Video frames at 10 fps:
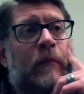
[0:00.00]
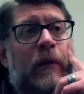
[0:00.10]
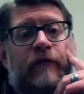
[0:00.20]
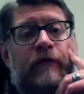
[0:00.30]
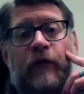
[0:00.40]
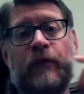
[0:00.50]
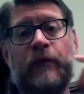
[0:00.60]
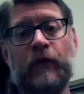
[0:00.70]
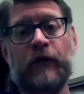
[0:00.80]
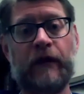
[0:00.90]
But for
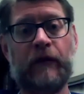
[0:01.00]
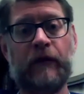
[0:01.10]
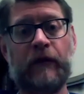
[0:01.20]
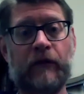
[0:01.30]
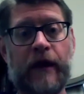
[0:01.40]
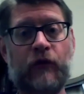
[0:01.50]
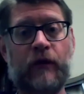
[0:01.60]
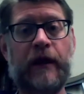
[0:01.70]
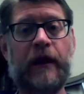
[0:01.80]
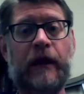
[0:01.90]
people
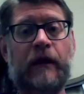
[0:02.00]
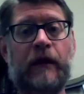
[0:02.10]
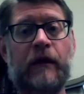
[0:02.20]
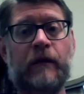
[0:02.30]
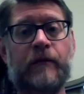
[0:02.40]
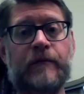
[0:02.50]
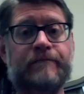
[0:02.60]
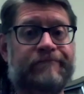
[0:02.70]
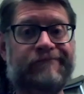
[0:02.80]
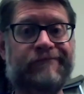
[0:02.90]
like you and me,
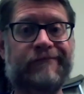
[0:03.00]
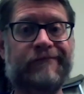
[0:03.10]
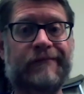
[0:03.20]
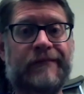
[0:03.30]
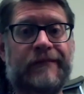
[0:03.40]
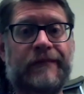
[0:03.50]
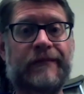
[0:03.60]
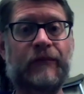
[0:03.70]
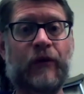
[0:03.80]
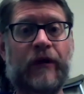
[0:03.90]

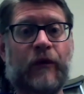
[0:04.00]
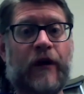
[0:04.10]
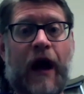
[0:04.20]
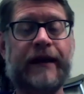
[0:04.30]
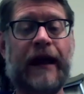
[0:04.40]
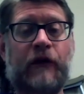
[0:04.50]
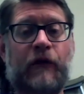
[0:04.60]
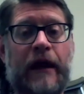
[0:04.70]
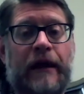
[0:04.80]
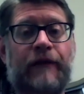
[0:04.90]
we're not getting it
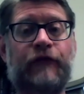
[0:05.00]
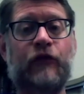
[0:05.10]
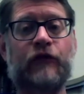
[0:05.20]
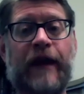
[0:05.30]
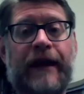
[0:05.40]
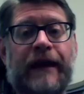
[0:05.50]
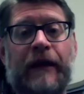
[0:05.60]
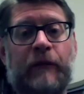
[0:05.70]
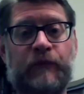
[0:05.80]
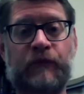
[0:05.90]
right. If you're
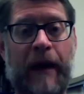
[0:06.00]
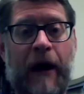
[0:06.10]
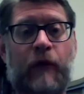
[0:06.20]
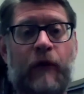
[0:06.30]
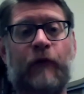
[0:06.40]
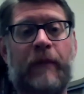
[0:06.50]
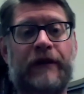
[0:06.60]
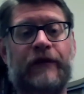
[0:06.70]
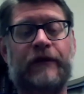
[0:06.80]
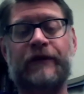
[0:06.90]
taking powerful
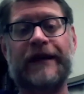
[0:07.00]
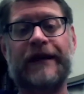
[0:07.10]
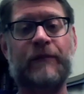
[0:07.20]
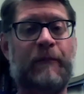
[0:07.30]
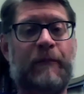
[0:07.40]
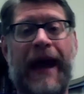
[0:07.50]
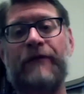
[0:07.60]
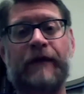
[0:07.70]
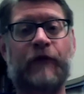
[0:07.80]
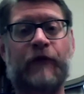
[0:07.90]
medicines to keep a
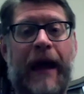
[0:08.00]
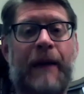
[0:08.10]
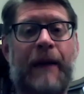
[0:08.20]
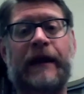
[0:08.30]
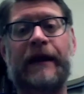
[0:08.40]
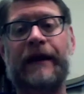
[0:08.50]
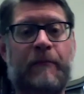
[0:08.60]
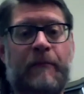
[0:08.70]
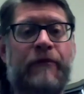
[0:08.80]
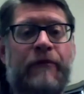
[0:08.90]
bad thing from happening,
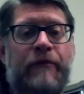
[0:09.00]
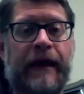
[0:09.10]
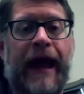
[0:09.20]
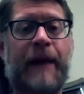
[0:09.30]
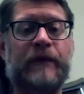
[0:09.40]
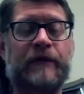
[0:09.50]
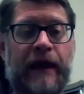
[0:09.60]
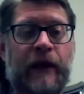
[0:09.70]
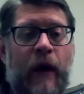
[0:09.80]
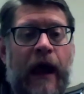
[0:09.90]
and the bad thing
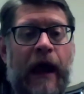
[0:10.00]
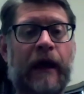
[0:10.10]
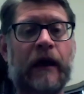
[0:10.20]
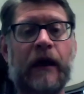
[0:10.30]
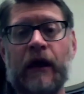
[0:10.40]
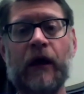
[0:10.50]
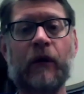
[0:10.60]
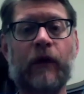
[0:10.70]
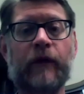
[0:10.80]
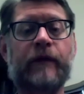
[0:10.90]
happens anyway,
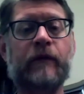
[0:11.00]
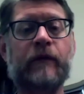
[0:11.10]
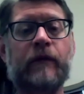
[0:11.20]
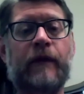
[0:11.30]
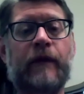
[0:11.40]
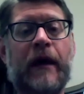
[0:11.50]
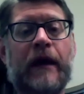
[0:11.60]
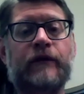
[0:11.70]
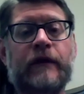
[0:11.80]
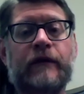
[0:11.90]
well, then the
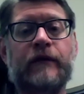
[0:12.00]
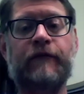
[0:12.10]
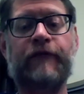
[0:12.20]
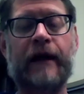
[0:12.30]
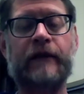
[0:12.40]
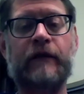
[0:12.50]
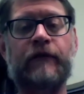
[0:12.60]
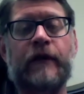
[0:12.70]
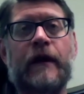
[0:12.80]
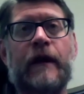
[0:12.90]
medicine isn't effective.